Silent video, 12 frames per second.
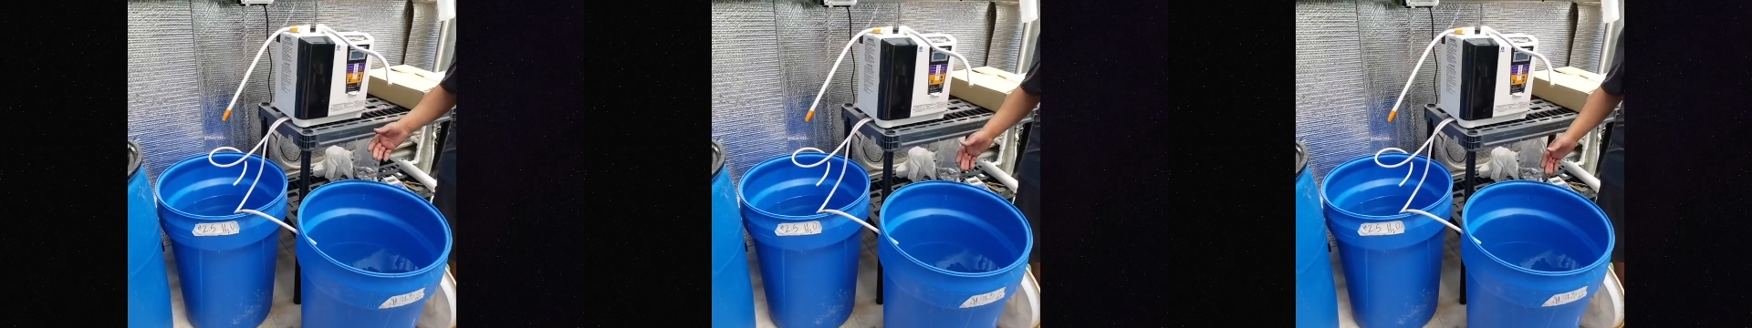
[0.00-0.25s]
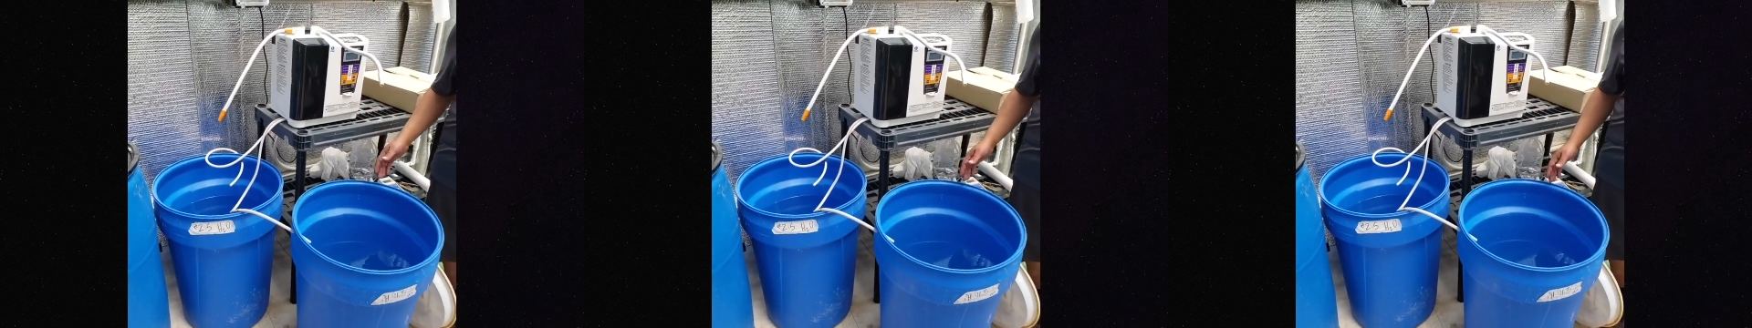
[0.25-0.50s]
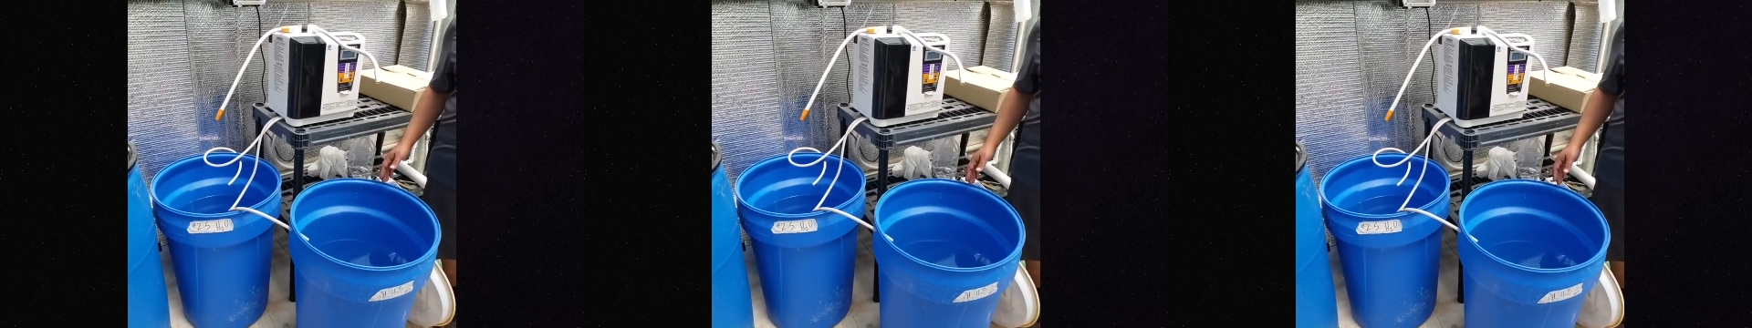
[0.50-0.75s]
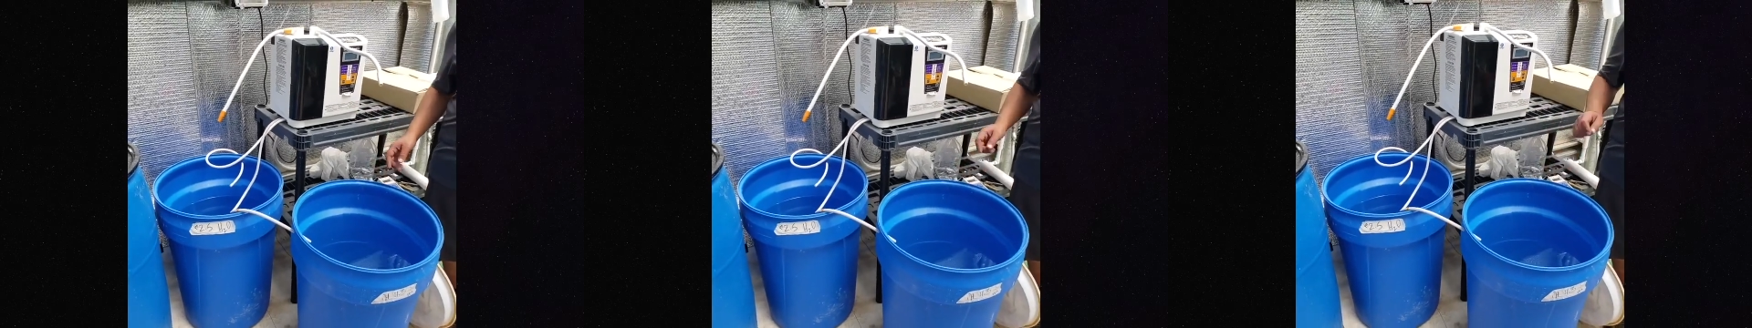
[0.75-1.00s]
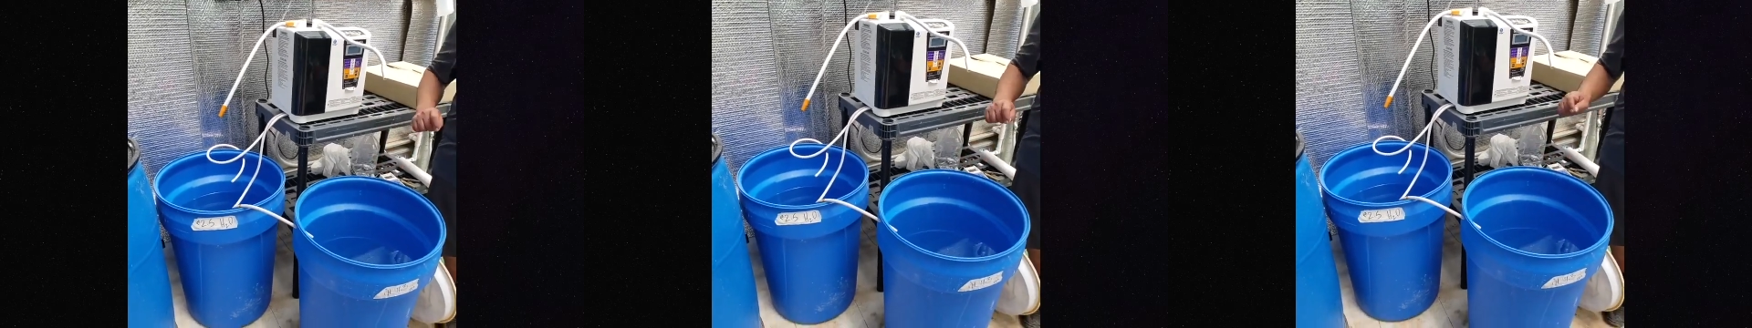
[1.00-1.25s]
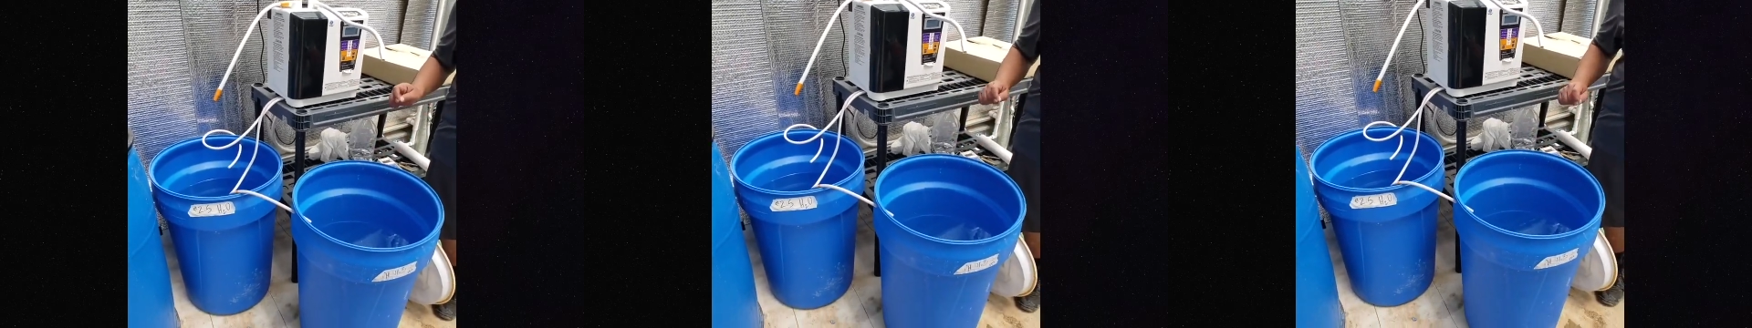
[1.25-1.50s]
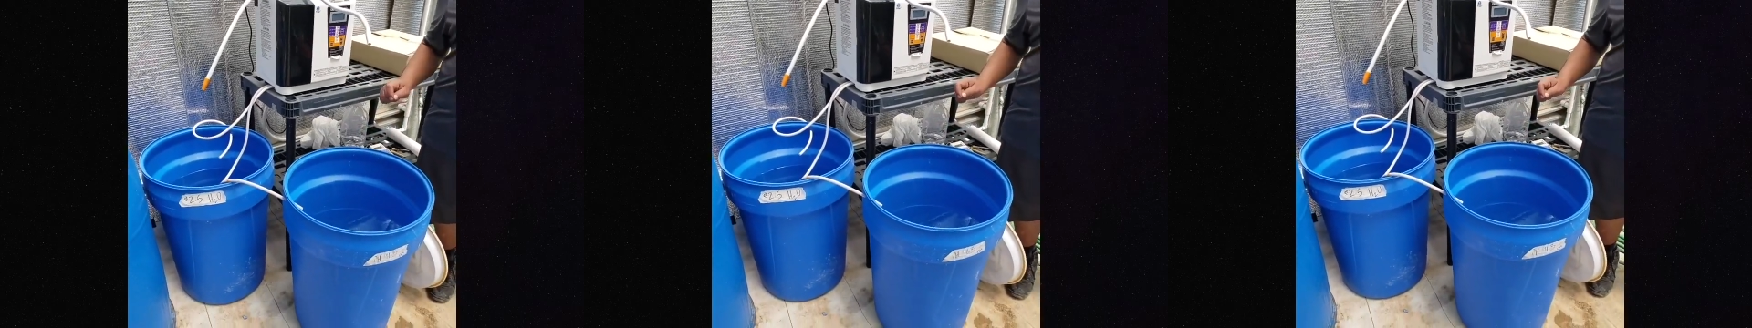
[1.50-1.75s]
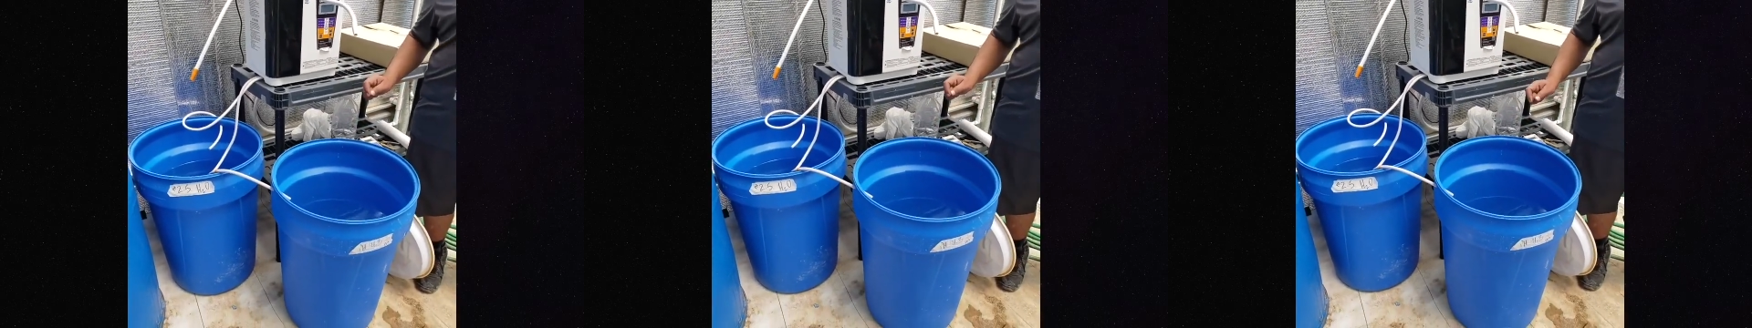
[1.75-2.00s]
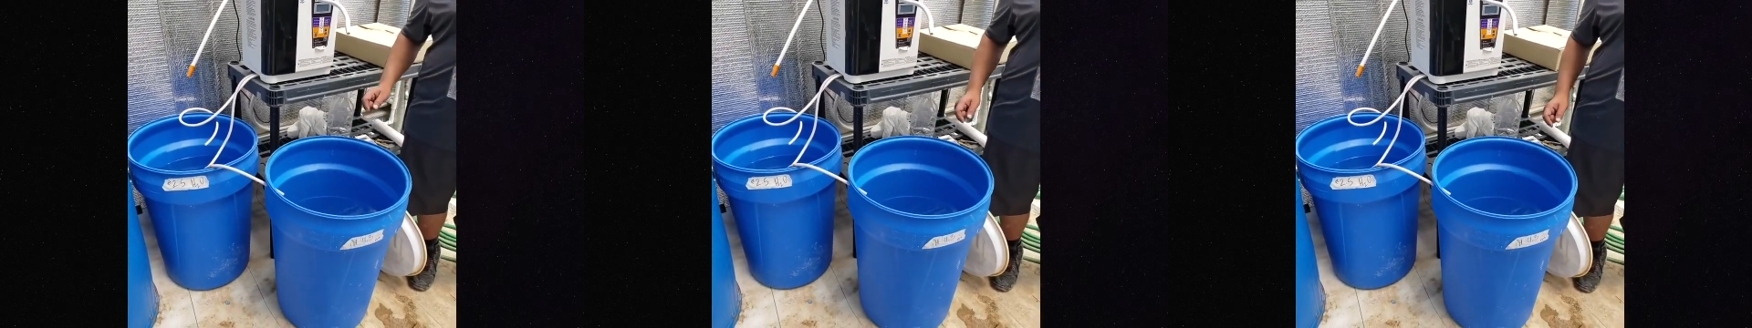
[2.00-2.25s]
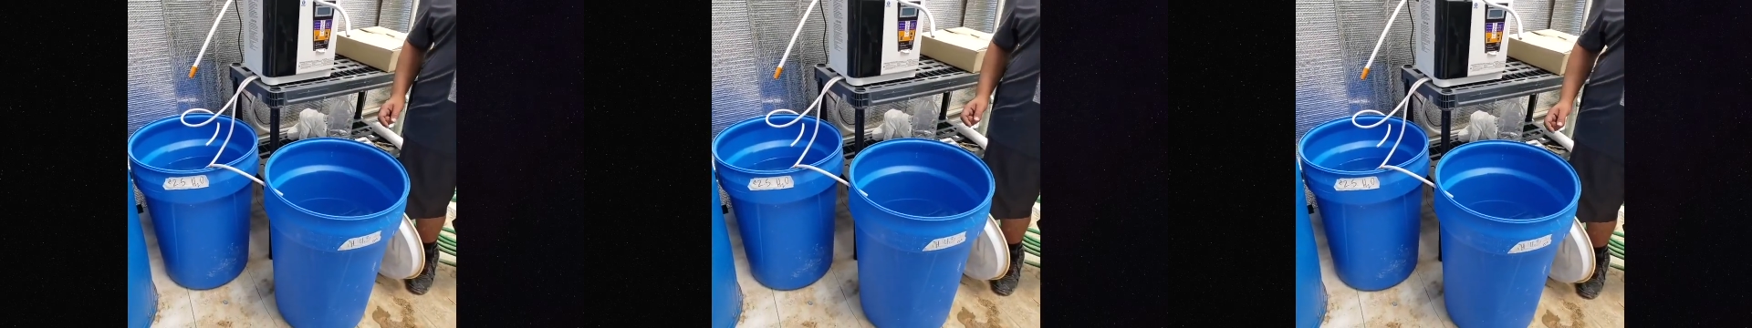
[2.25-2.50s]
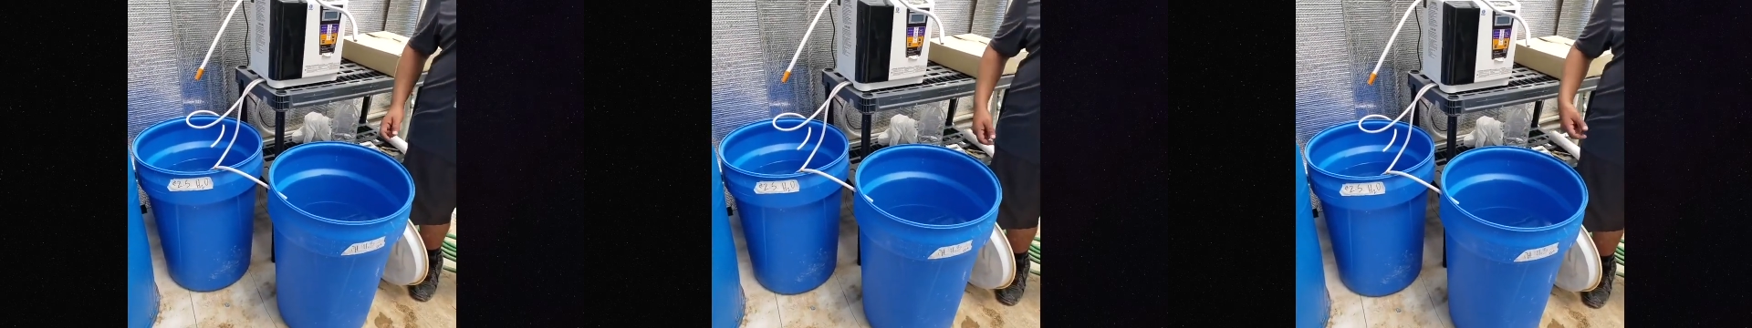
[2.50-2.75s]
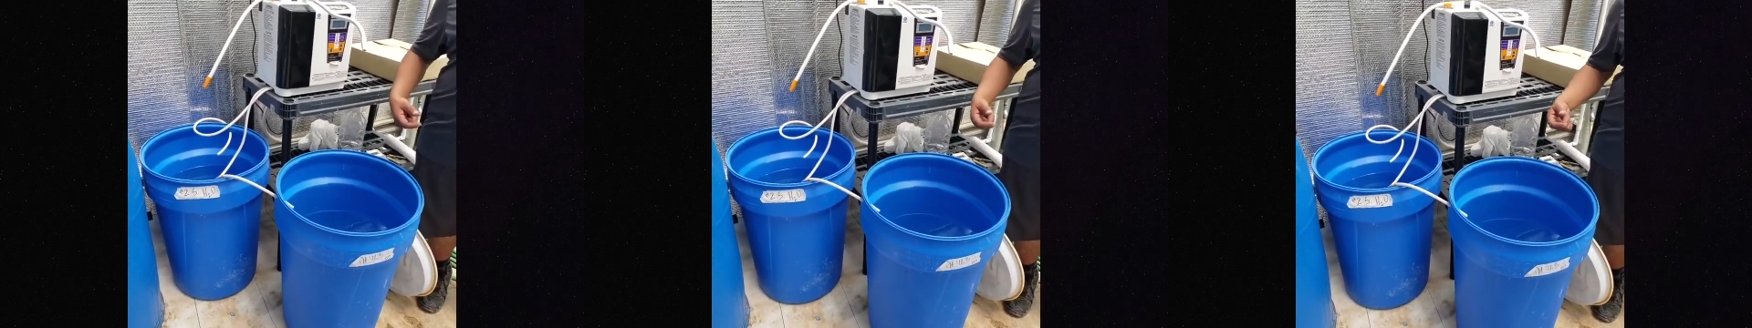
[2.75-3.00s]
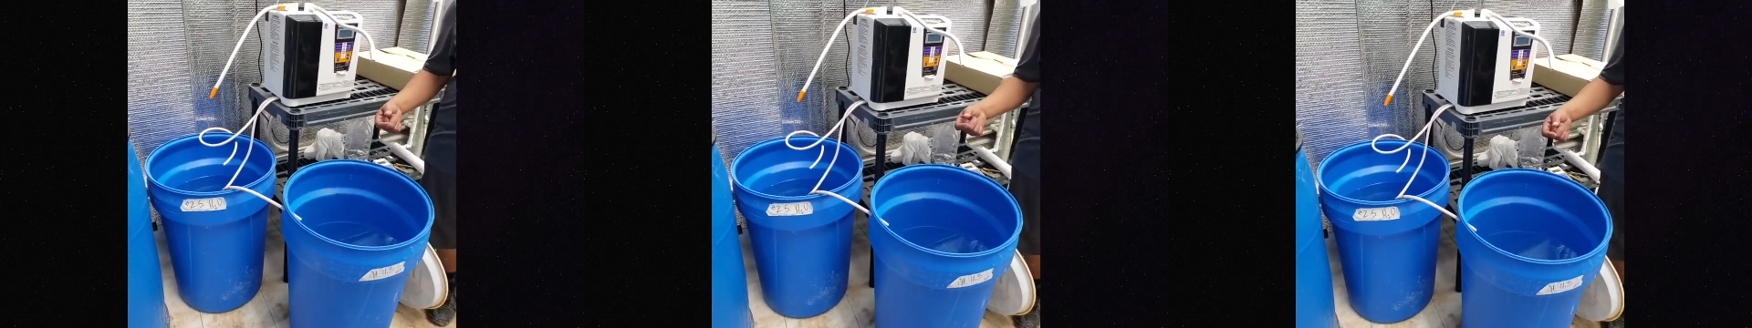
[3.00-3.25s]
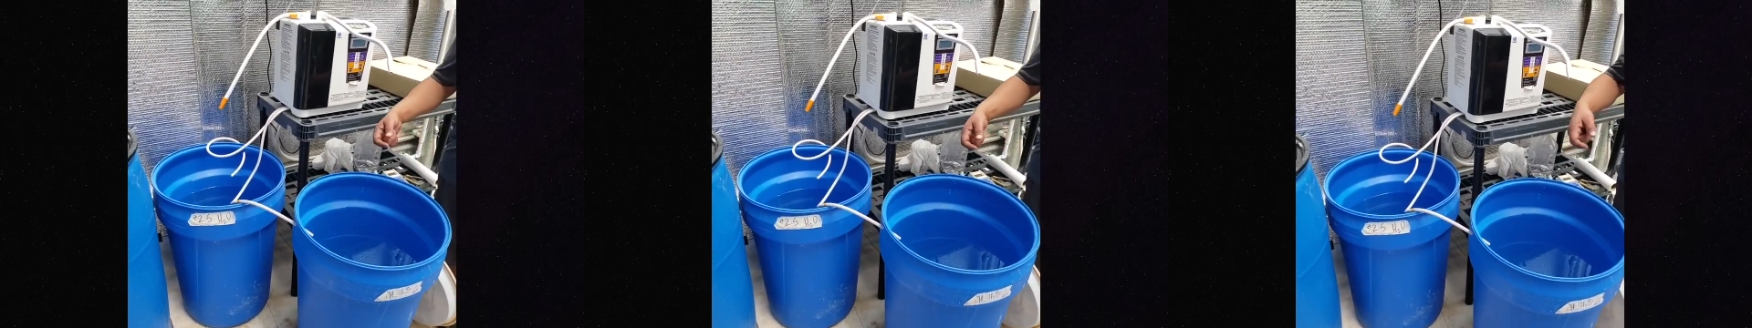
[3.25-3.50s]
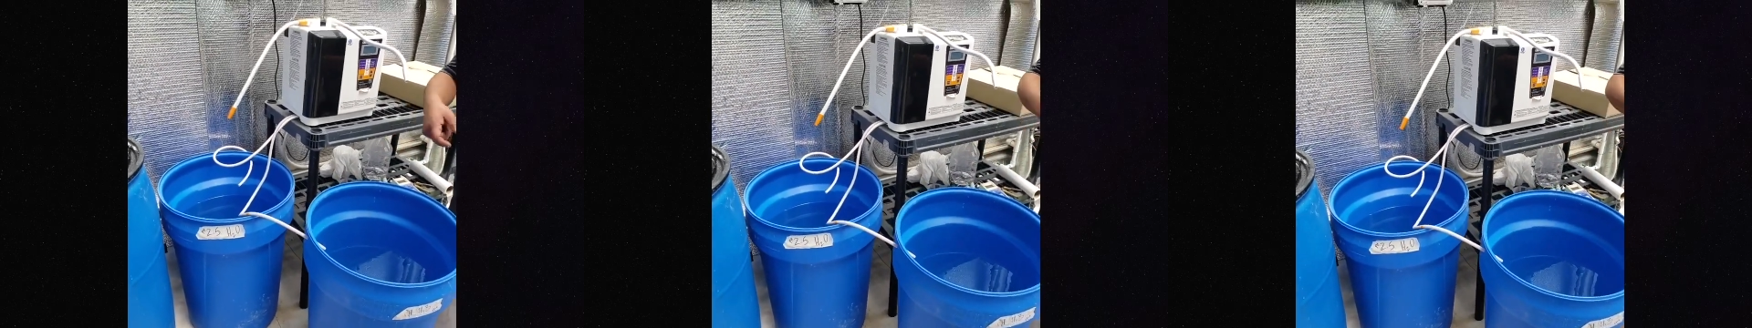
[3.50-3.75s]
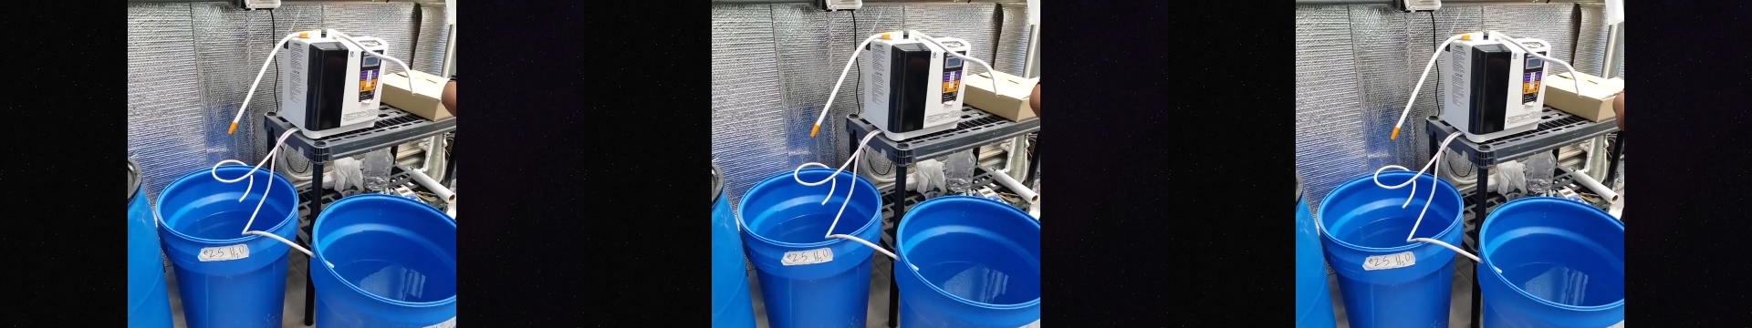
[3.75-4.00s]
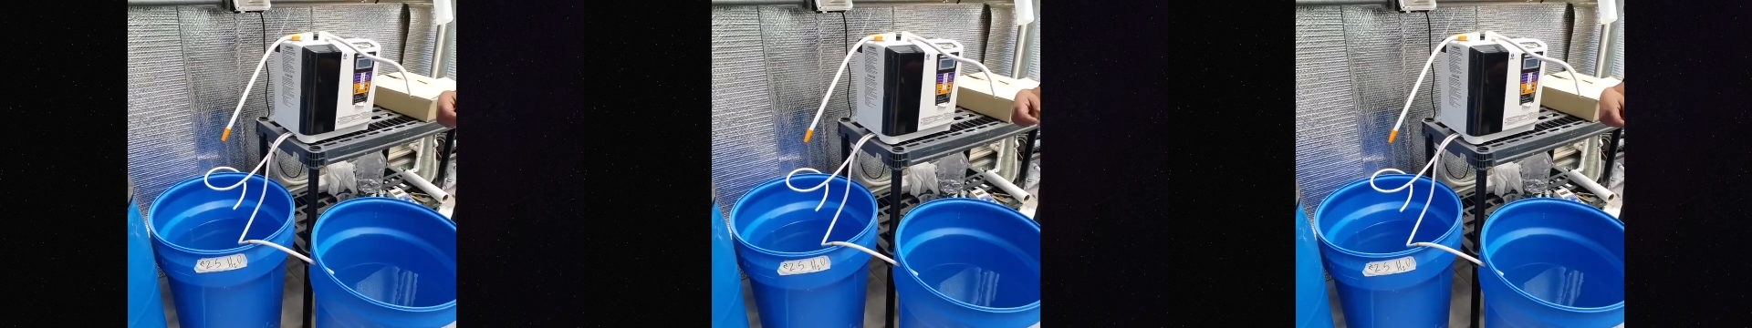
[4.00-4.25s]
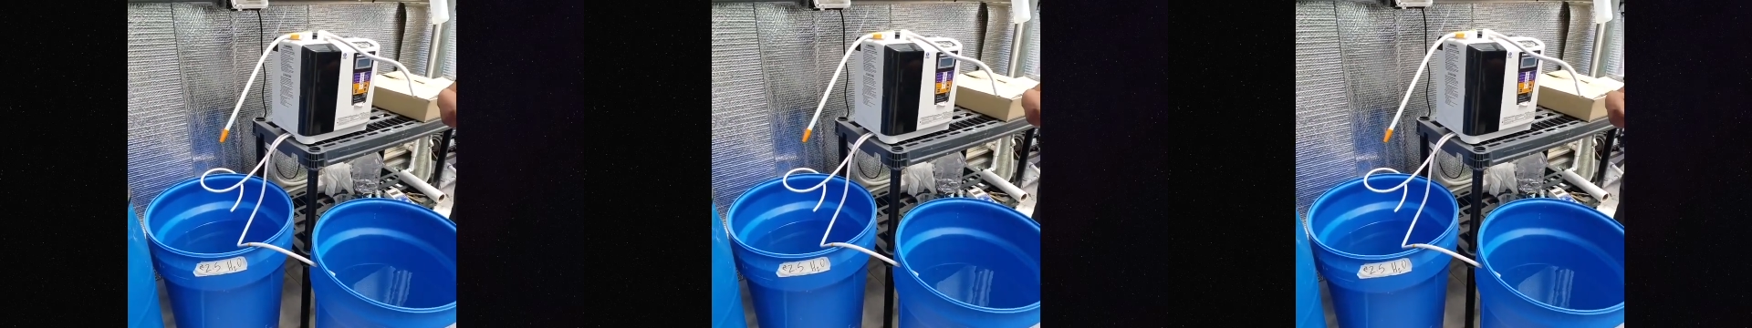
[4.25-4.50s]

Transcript: Nobody's mouth can be seen.